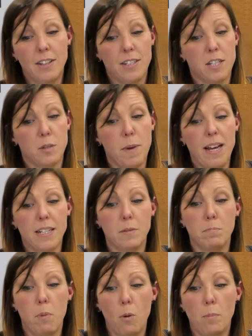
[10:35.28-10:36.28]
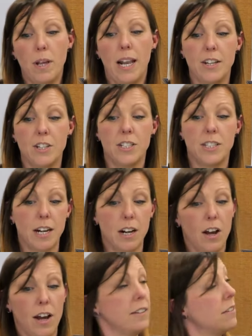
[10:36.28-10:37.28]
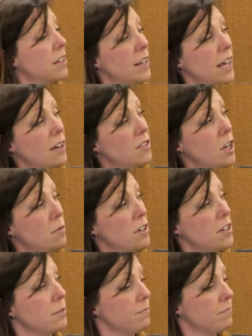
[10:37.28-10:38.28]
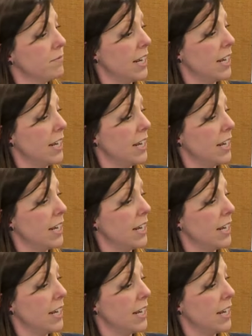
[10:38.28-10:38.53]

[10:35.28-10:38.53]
and the suspected population decline that they have suffered.